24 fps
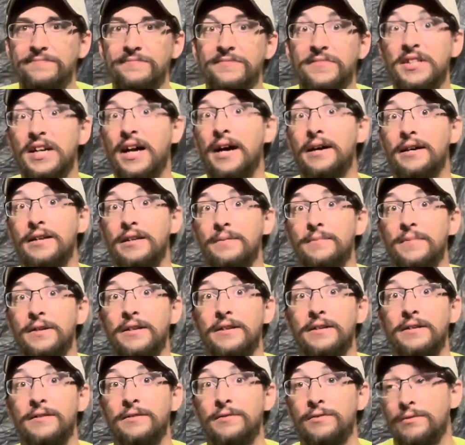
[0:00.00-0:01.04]

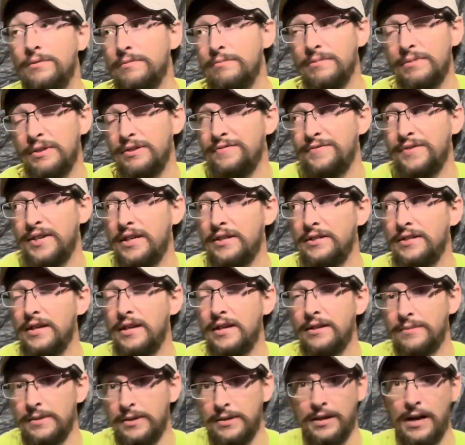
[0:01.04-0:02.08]
documented, or if not
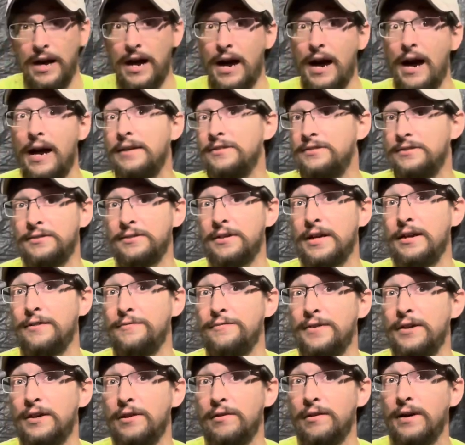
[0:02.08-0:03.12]
documented, I still got to
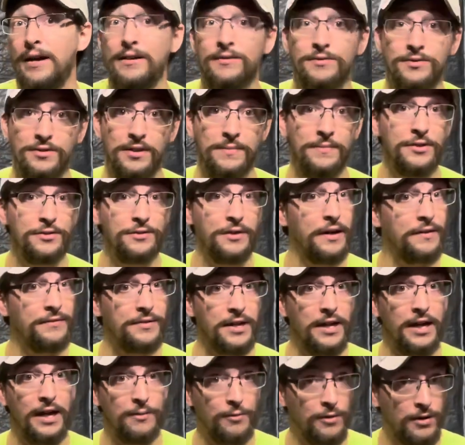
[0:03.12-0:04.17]
figure it out, so I might as well have a
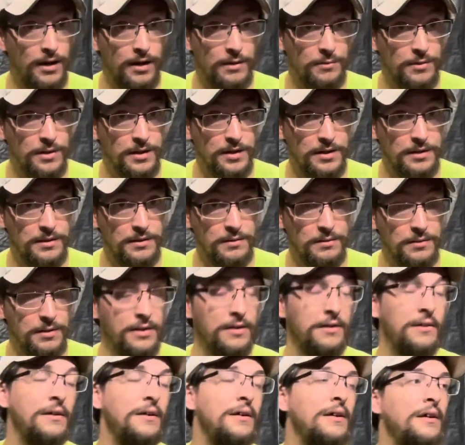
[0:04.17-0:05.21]
camera on while I do it.
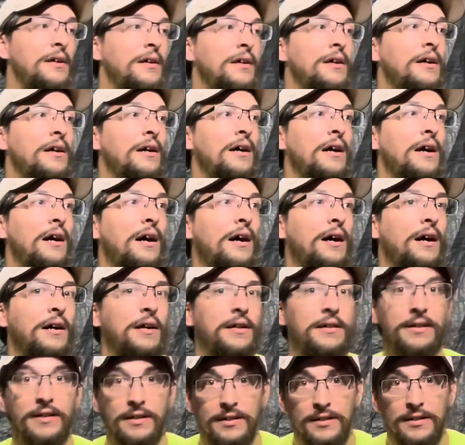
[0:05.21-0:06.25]

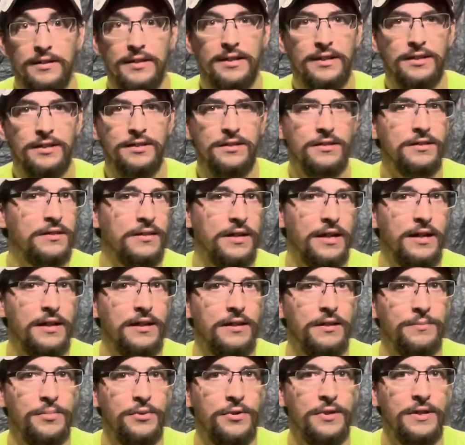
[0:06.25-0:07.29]
And that's the kind of the
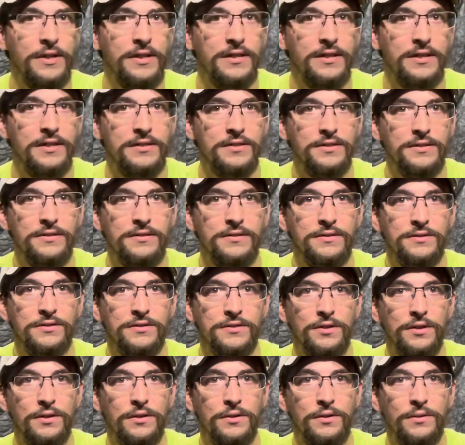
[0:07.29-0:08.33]
point of this.
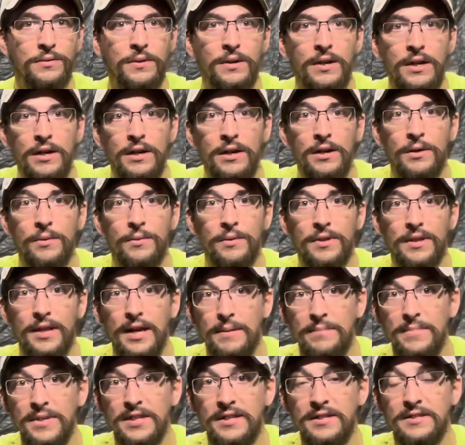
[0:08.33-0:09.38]
So with that
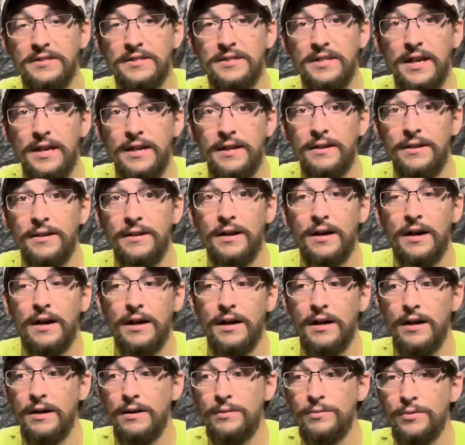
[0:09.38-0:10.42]
being said,
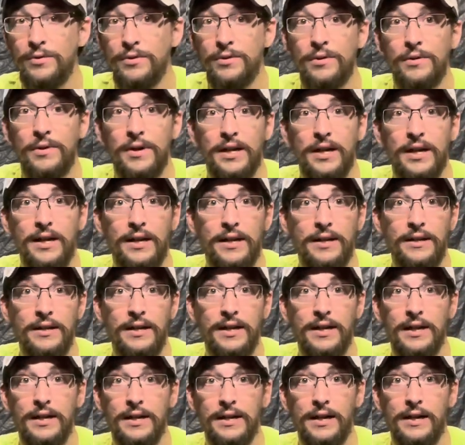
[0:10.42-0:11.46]
we'll go ahead
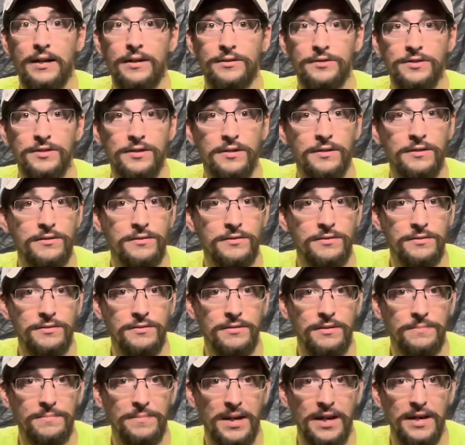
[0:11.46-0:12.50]
and I'll start
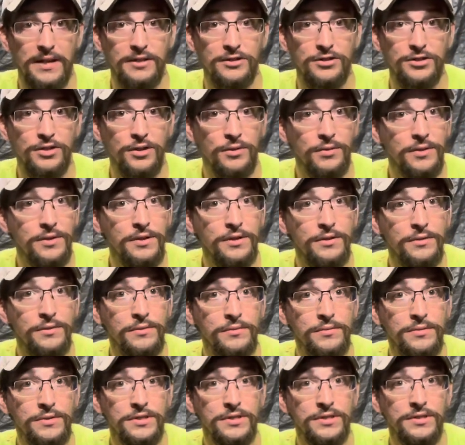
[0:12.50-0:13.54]
by showing you
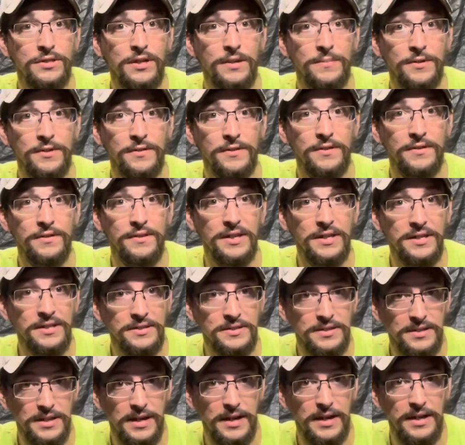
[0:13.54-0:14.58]
some of the things
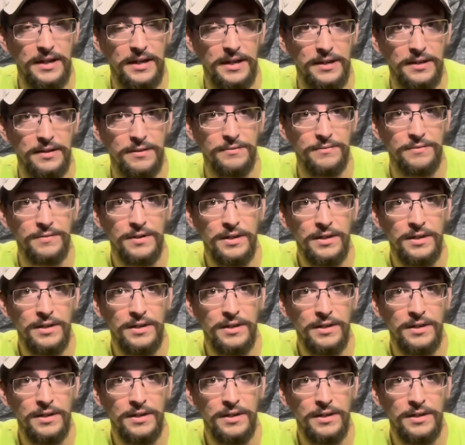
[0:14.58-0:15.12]
that I have